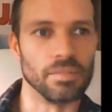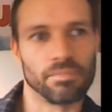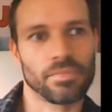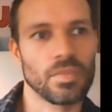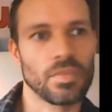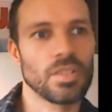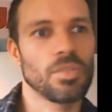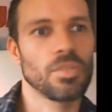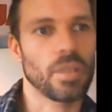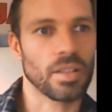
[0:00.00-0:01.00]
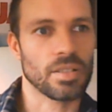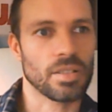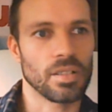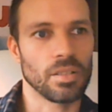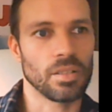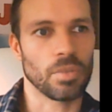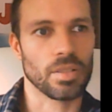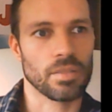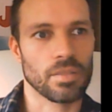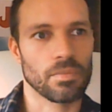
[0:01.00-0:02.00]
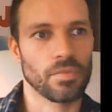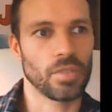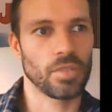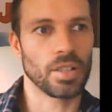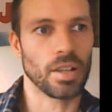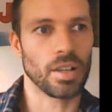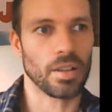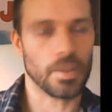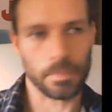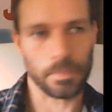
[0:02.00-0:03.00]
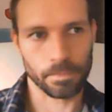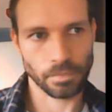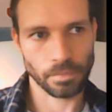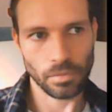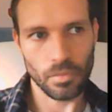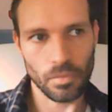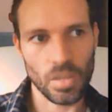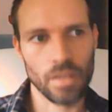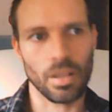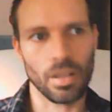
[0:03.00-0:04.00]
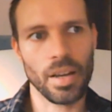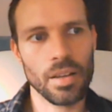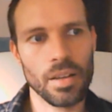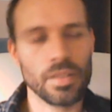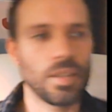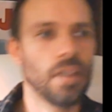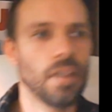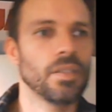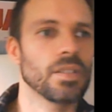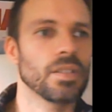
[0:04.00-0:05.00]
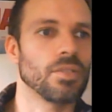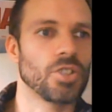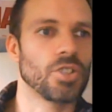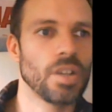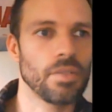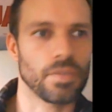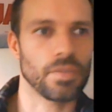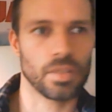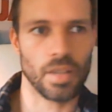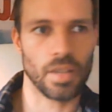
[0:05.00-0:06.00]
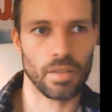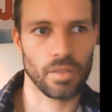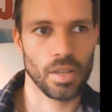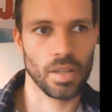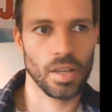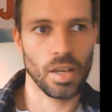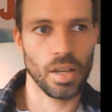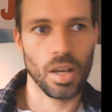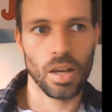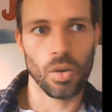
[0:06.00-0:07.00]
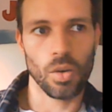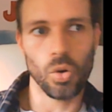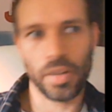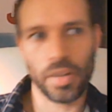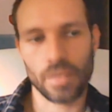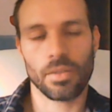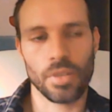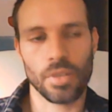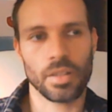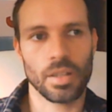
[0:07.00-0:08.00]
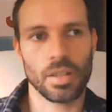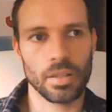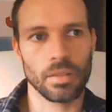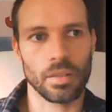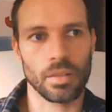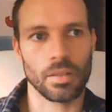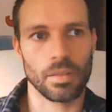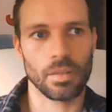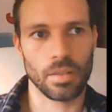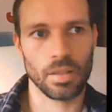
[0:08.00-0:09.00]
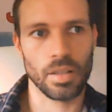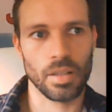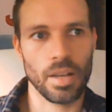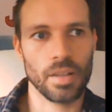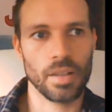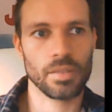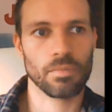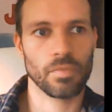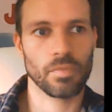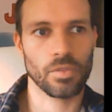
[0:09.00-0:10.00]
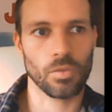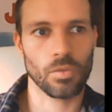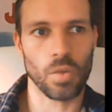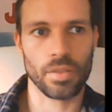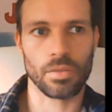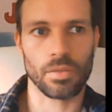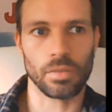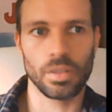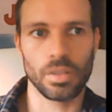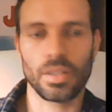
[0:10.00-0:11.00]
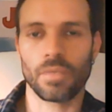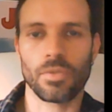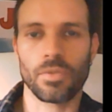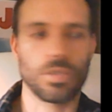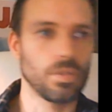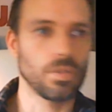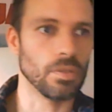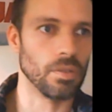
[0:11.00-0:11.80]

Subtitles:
It's too bad he gets killed. He was a funny guy. And the last death is the sheriff's death, who gets a great kill at last. Quite realistic for sure.